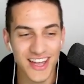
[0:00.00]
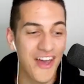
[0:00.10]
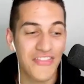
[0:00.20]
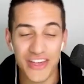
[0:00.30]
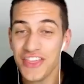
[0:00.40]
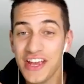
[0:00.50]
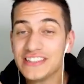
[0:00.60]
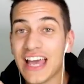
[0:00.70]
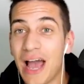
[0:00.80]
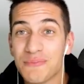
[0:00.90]
That thing is
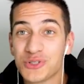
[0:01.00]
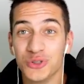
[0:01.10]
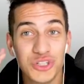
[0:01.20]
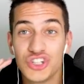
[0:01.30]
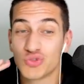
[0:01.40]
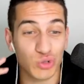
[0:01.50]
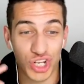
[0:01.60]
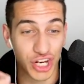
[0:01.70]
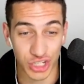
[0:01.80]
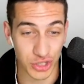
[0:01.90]
absolutely just
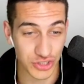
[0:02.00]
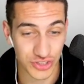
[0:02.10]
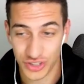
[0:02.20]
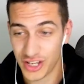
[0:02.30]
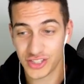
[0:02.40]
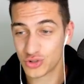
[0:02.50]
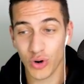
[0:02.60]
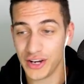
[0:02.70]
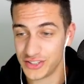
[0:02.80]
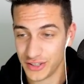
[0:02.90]
ridiculous. It's
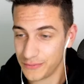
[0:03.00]
crazy.